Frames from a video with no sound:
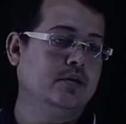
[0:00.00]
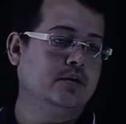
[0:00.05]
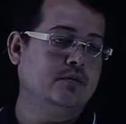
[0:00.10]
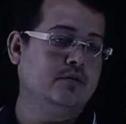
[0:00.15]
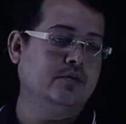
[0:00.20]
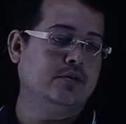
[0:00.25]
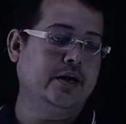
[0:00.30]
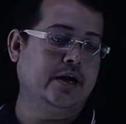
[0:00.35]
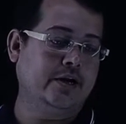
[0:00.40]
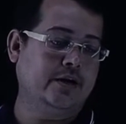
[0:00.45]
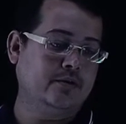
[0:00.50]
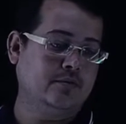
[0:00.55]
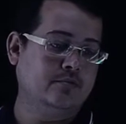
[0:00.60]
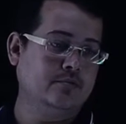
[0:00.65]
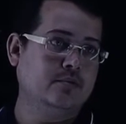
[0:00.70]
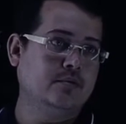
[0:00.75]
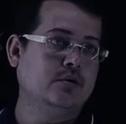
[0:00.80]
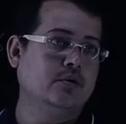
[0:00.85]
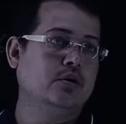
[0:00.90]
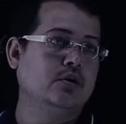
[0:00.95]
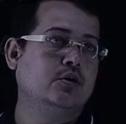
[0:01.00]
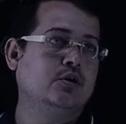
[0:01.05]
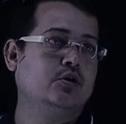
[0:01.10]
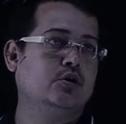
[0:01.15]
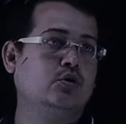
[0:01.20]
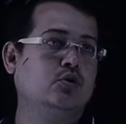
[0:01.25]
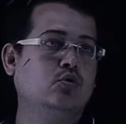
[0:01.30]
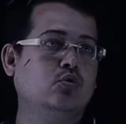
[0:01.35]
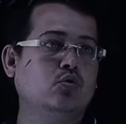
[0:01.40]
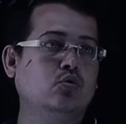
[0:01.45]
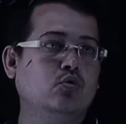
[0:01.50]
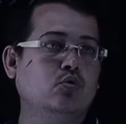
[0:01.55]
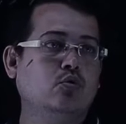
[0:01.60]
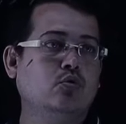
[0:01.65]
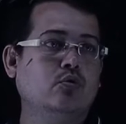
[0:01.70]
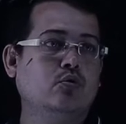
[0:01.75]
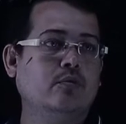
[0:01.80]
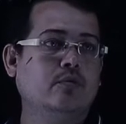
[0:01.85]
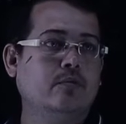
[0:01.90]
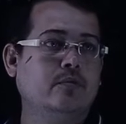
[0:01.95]
that 2
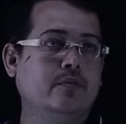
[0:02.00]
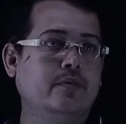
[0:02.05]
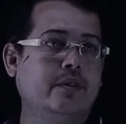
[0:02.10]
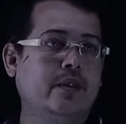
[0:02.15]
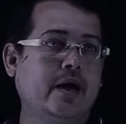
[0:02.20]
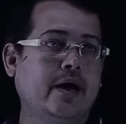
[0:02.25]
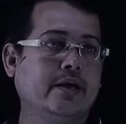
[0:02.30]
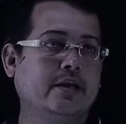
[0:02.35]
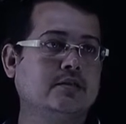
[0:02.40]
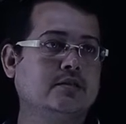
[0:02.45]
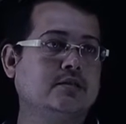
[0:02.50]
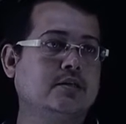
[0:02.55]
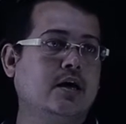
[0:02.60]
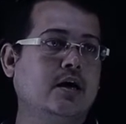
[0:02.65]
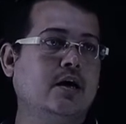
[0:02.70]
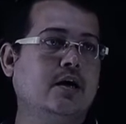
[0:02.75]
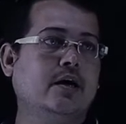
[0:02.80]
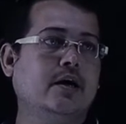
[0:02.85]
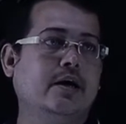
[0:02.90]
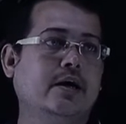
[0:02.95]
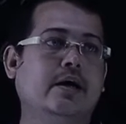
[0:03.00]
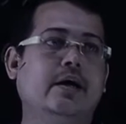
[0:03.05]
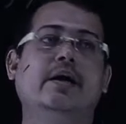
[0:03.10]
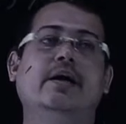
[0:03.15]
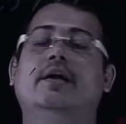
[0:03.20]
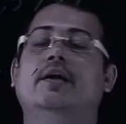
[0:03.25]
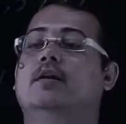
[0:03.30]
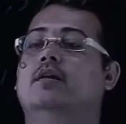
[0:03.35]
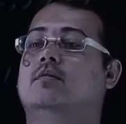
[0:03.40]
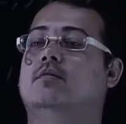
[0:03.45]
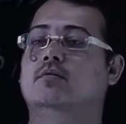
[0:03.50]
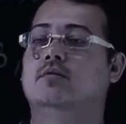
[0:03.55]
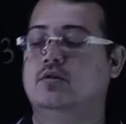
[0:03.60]
9s are 18.